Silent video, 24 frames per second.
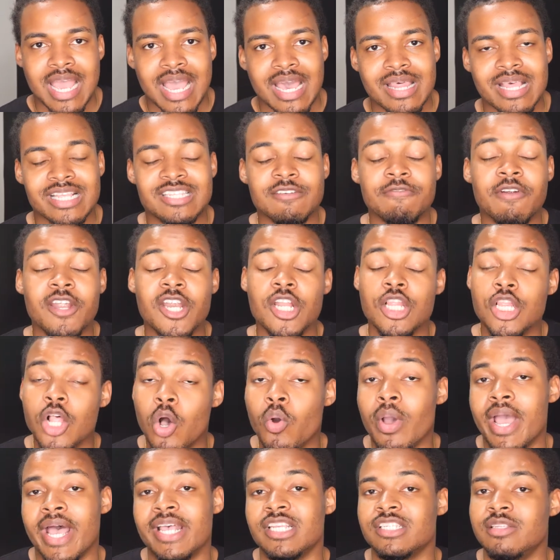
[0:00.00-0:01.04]
and that's a very
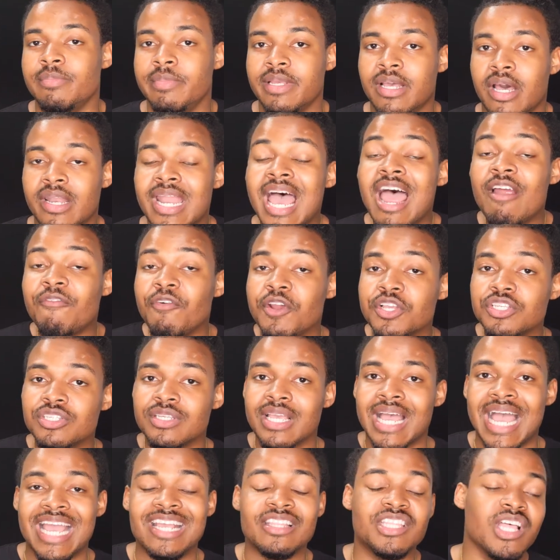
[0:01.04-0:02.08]
low estimate on average
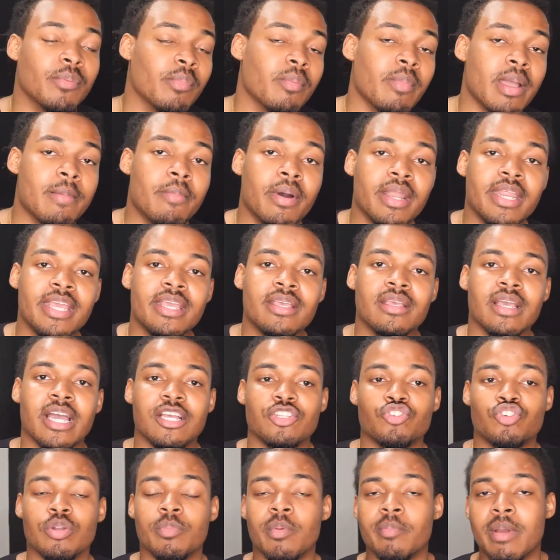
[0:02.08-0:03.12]
i double my money
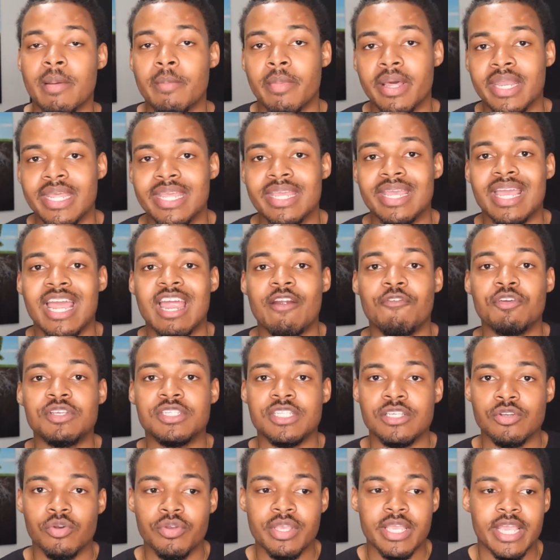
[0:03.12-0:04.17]
triple my money every
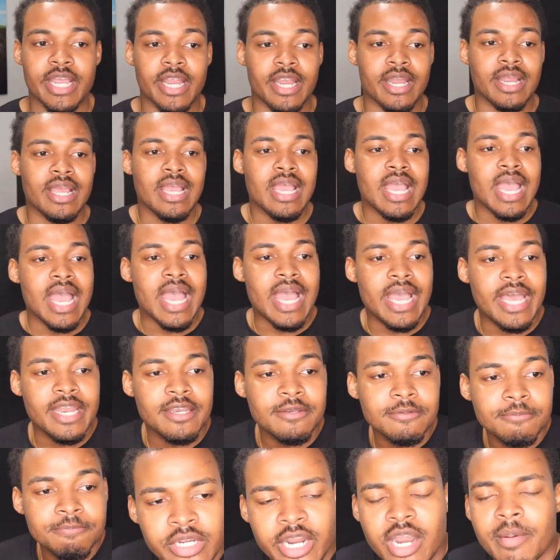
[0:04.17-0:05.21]
single year.
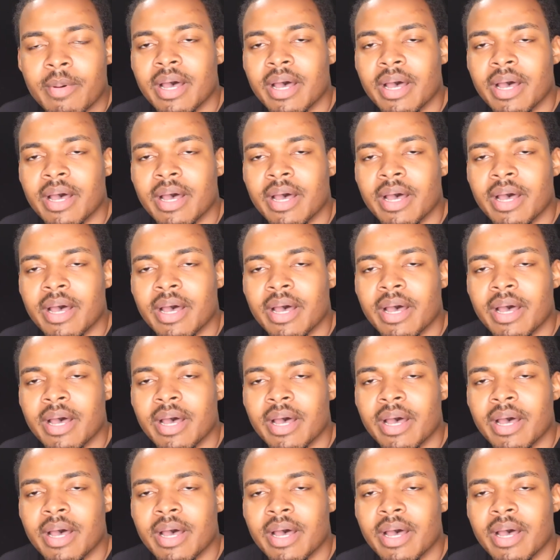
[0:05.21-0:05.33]
And sorry